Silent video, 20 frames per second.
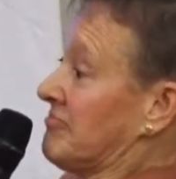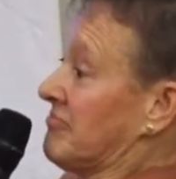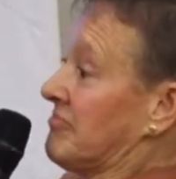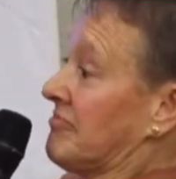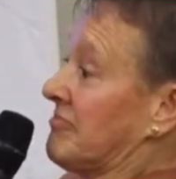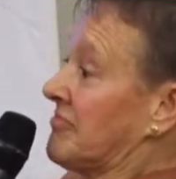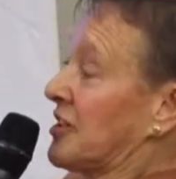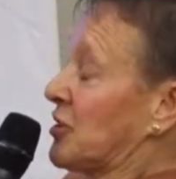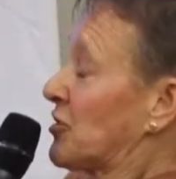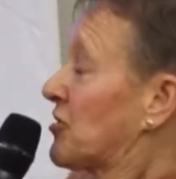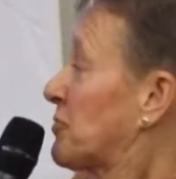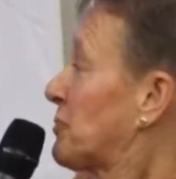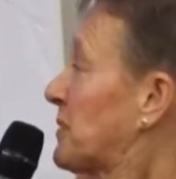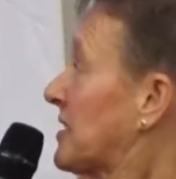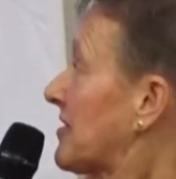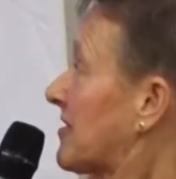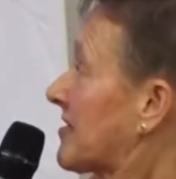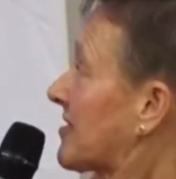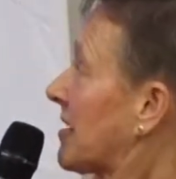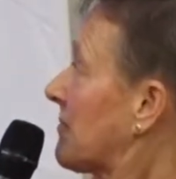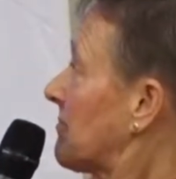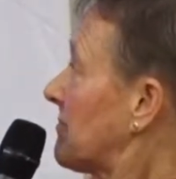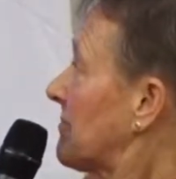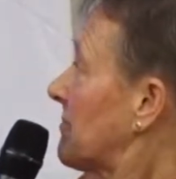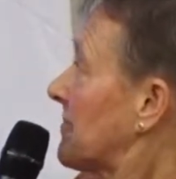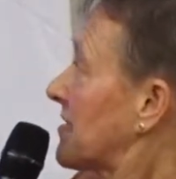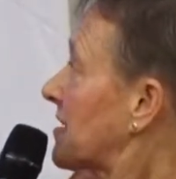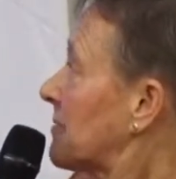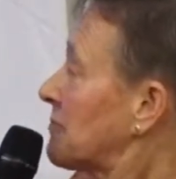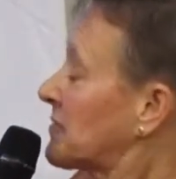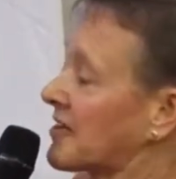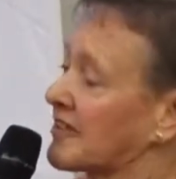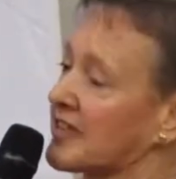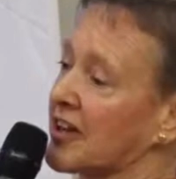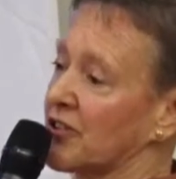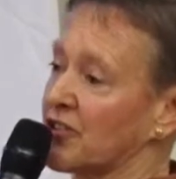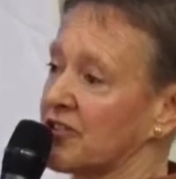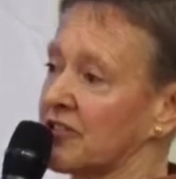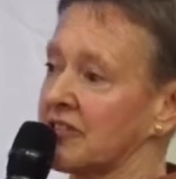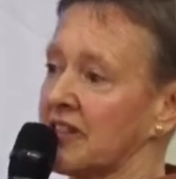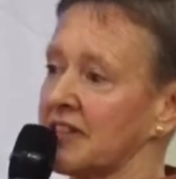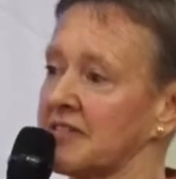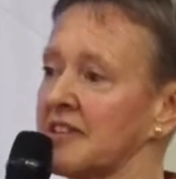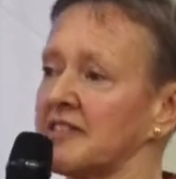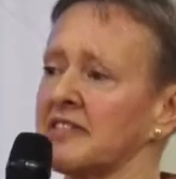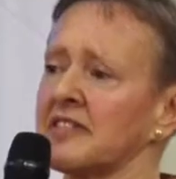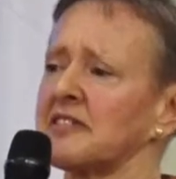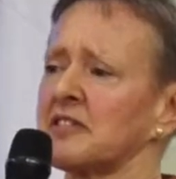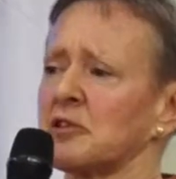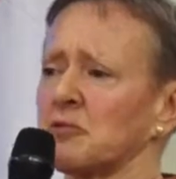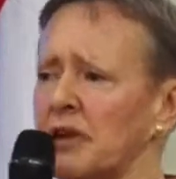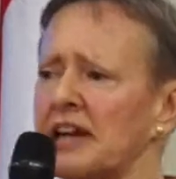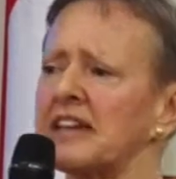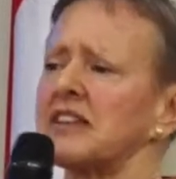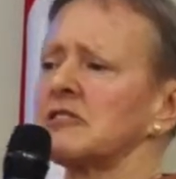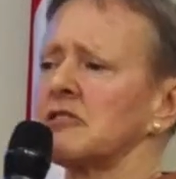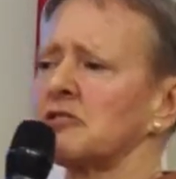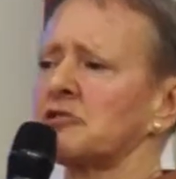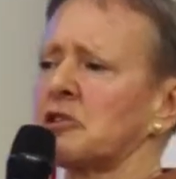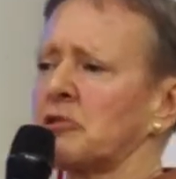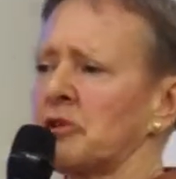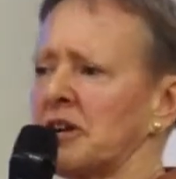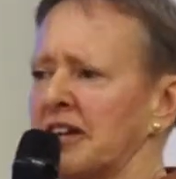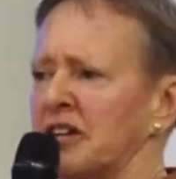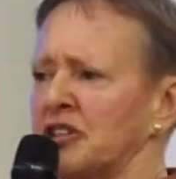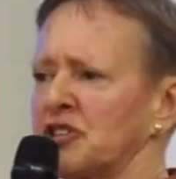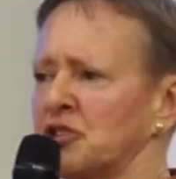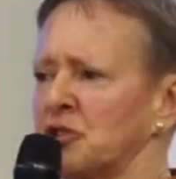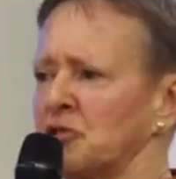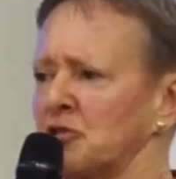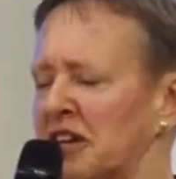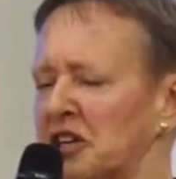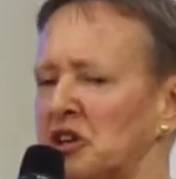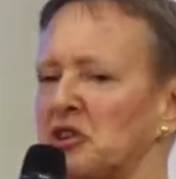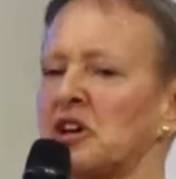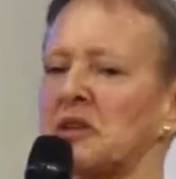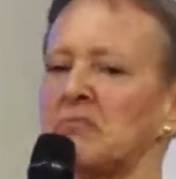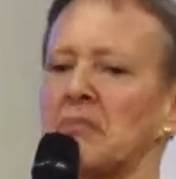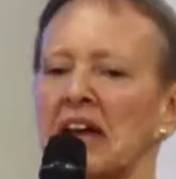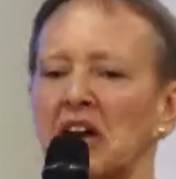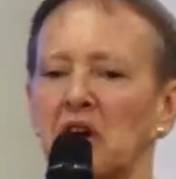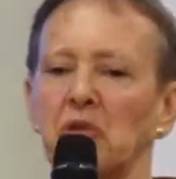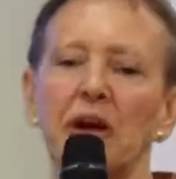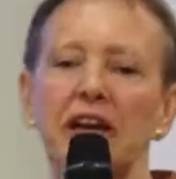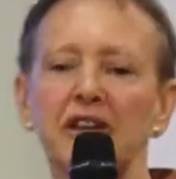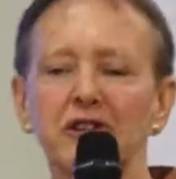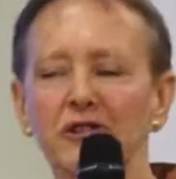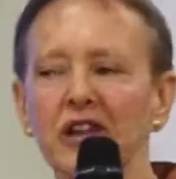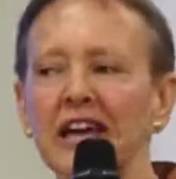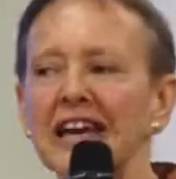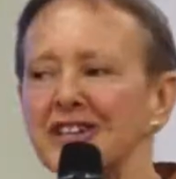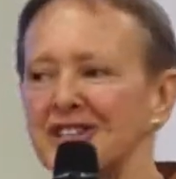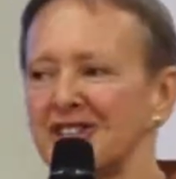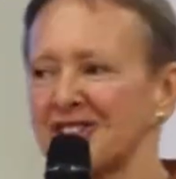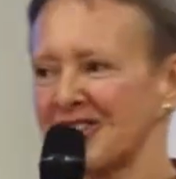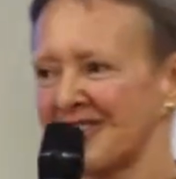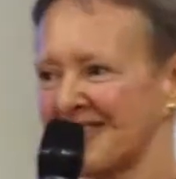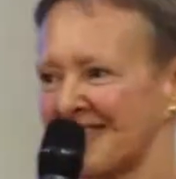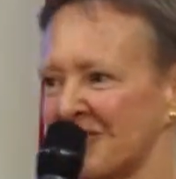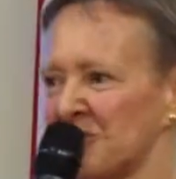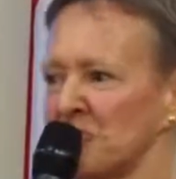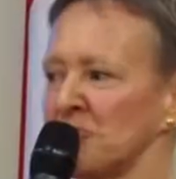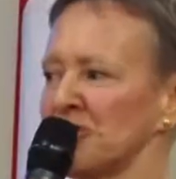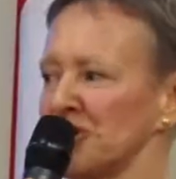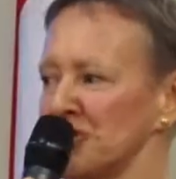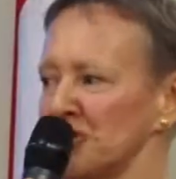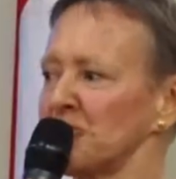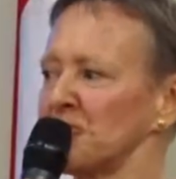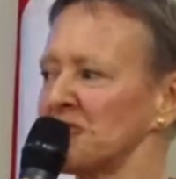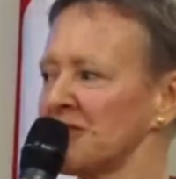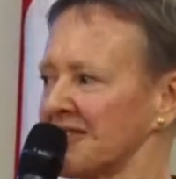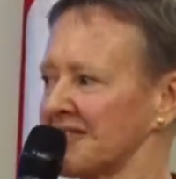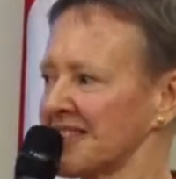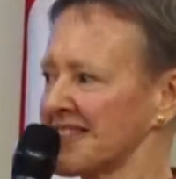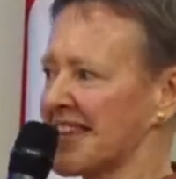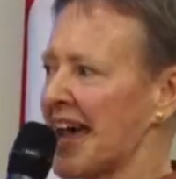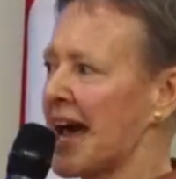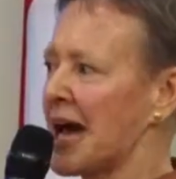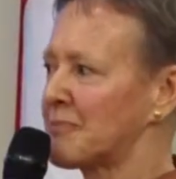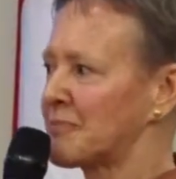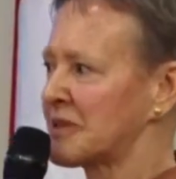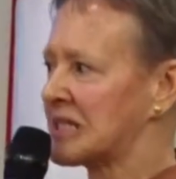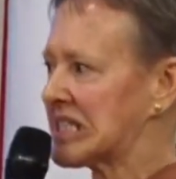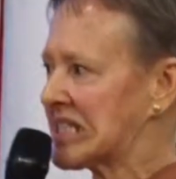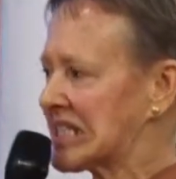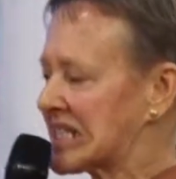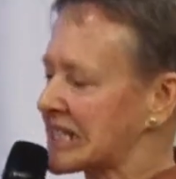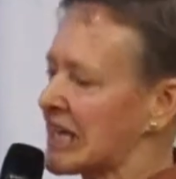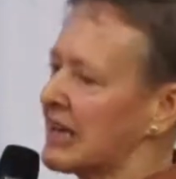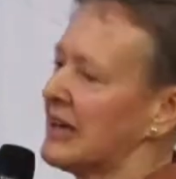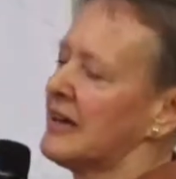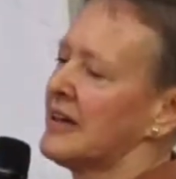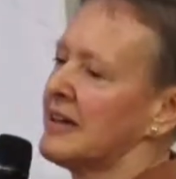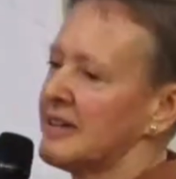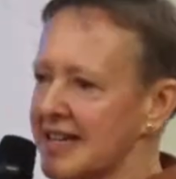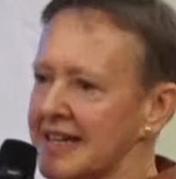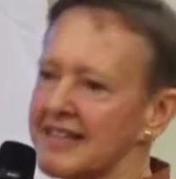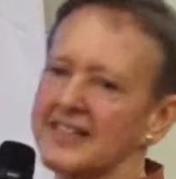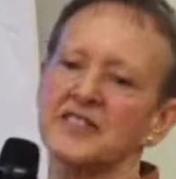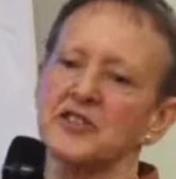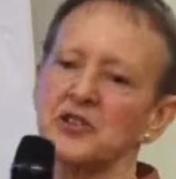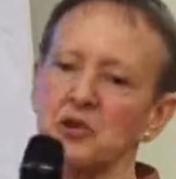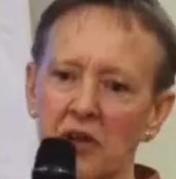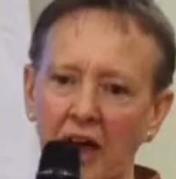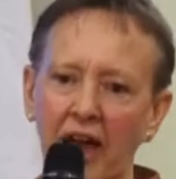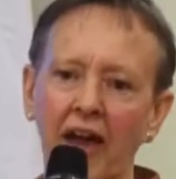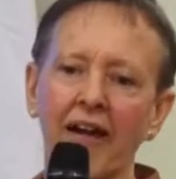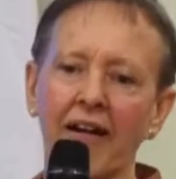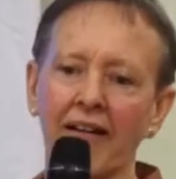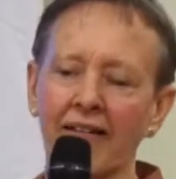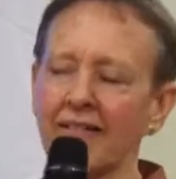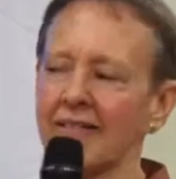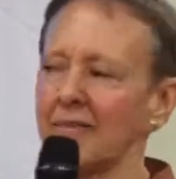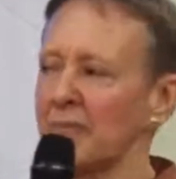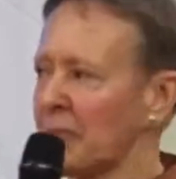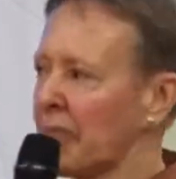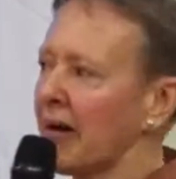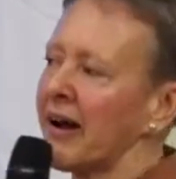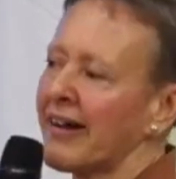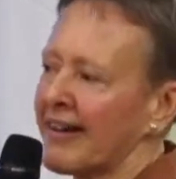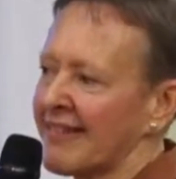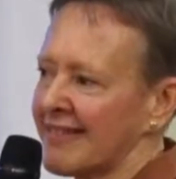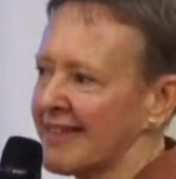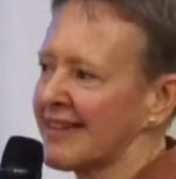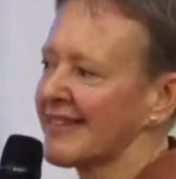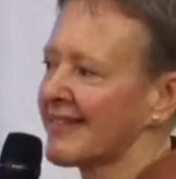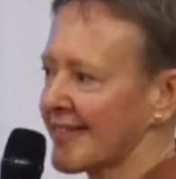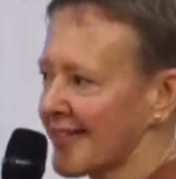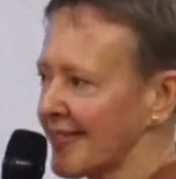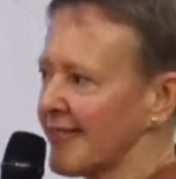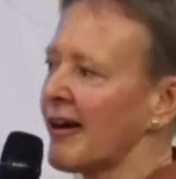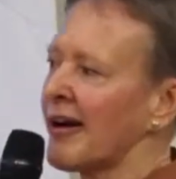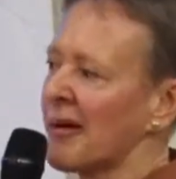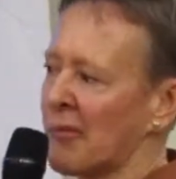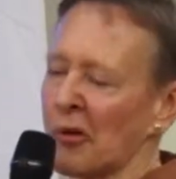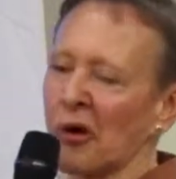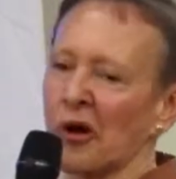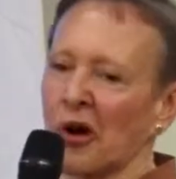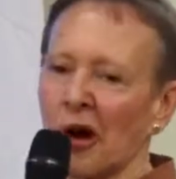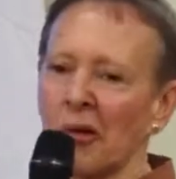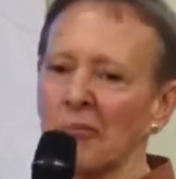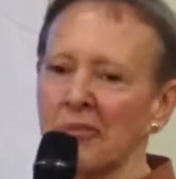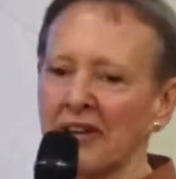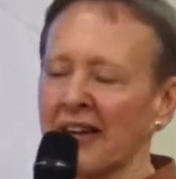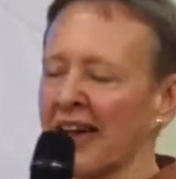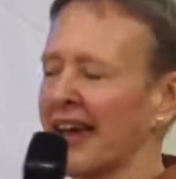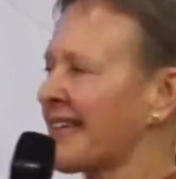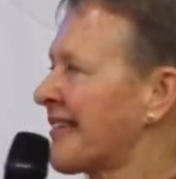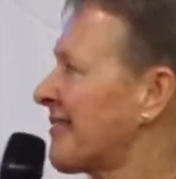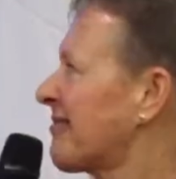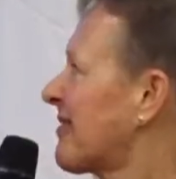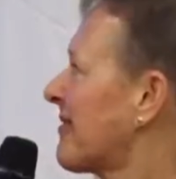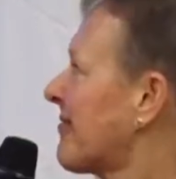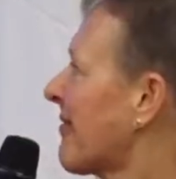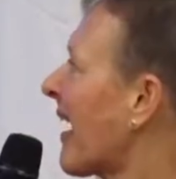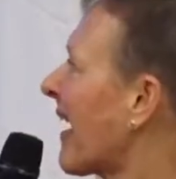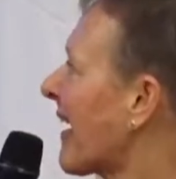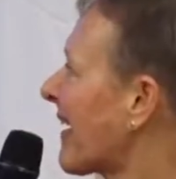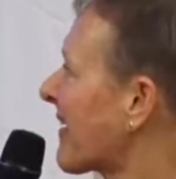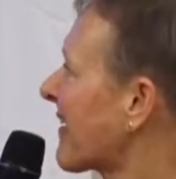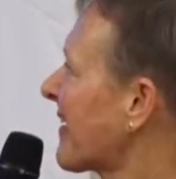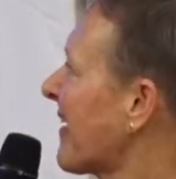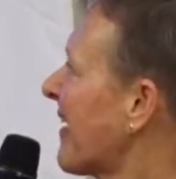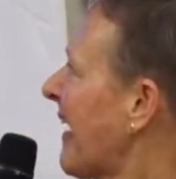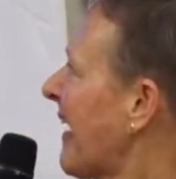There's been some discussion that this is a regulatory issue, that you can make a regulation to ensure that this happens. Yes, you can, but it's a lot more complicated than that.